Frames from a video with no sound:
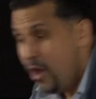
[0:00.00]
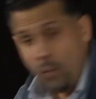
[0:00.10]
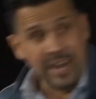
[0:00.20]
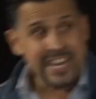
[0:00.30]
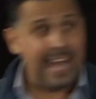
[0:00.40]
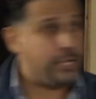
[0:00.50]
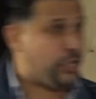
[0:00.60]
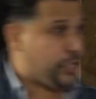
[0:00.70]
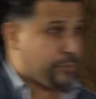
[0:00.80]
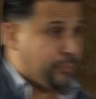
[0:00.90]
We're not
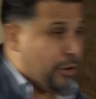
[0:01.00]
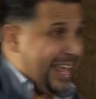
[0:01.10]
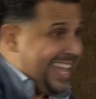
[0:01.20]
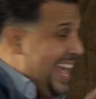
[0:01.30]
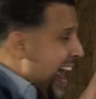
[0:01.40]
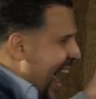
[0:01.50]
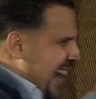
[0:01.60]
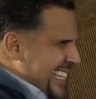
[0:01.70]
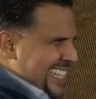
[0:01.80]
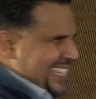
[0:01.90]
just putting
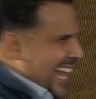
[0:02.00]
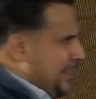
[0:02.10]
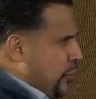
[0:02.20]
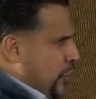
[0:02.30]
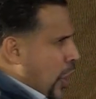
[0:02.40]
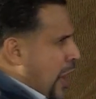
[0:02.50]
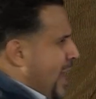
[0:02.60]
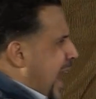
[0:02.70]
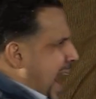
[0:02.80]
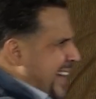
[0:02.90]
a censor
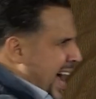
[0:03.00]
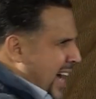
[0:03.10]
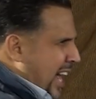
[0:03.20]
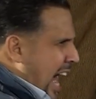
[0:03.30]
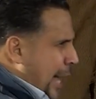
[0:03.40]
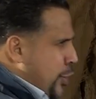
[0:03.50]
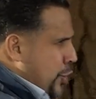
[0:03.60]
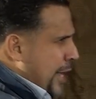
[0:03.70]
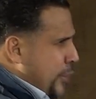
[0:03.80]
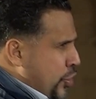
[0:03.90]
on our
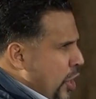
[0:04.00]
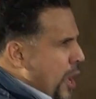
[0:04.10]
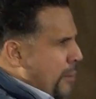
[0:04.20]
conscience,